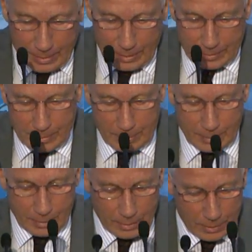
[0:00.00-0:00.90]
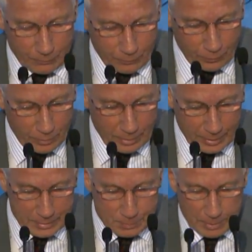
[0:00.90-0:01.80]
A year and a half
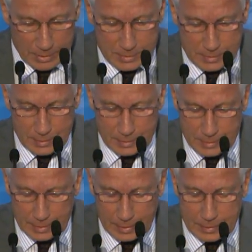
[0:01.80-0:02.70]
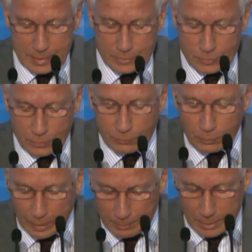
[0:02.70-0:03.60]
has passed since the annexation of
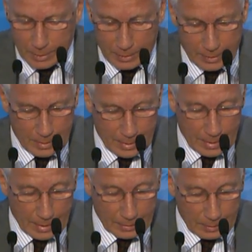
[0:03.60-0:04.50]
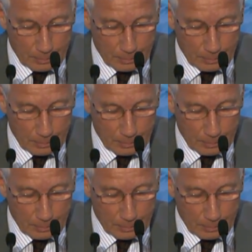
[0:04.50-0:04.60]
Crimea and the